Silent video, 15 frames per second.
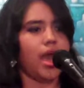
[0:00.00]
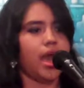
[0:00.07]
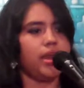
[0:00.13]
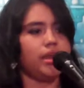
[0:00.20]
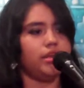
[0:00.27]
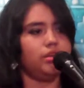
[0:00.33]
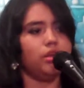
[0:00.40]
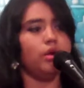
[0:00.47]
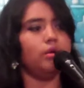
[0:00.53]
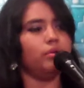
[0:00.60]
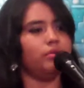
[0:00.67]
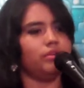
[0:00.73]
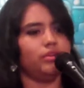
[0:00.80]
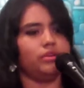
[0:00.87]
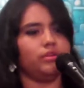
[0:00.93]
and I
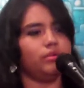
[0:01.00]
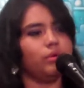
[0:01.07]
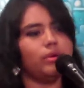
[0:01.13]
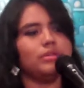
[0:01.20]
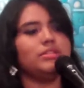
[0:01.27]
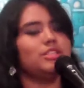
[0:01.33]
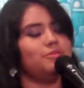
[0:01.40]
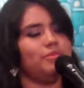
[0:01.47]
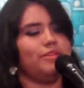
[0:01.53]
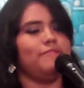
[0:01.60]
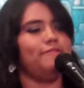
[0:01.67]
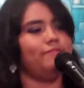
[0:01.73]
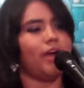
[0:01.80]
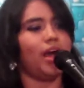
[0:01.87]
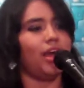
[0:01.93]
know you're going to be
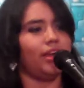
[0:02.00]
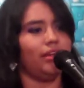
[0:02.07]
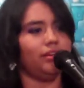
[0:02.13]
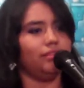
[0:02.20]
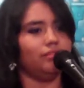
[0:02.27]
fine.